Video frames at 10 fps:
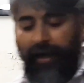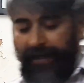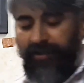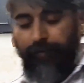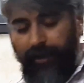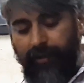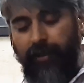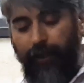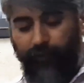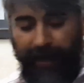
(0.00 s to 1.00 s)
estimates
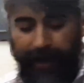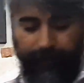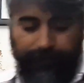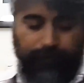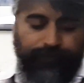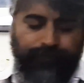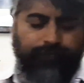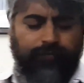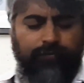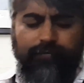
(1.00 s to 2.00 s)
that we have.
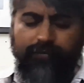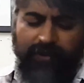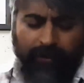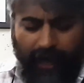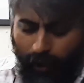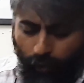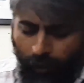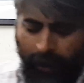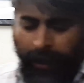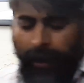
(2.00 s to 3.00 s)

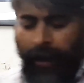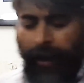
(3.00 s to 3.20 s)
Now,